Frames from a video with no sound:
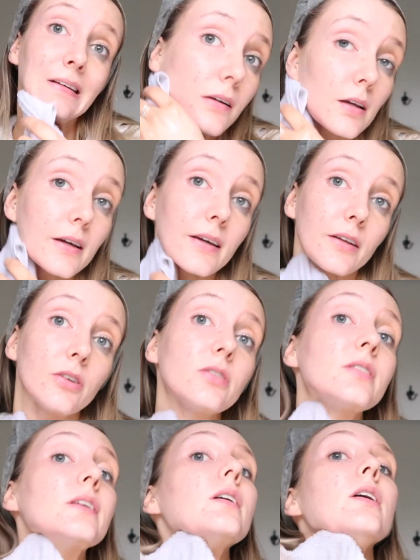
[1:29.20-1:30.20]
Like, can you
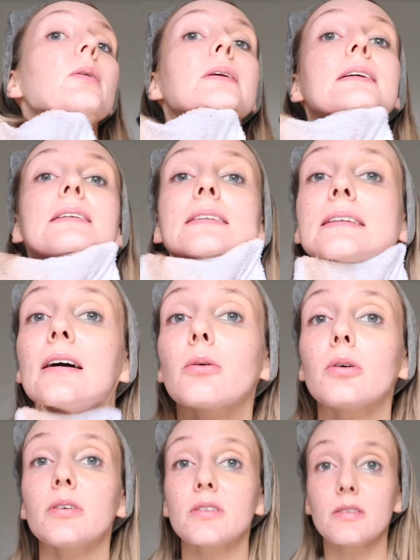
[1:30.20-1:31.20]
see how easy that
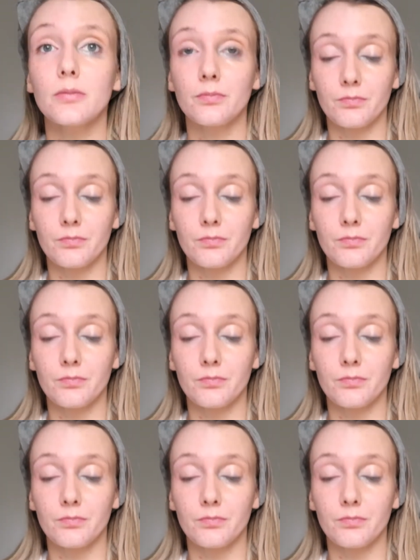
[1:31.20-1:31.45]
was?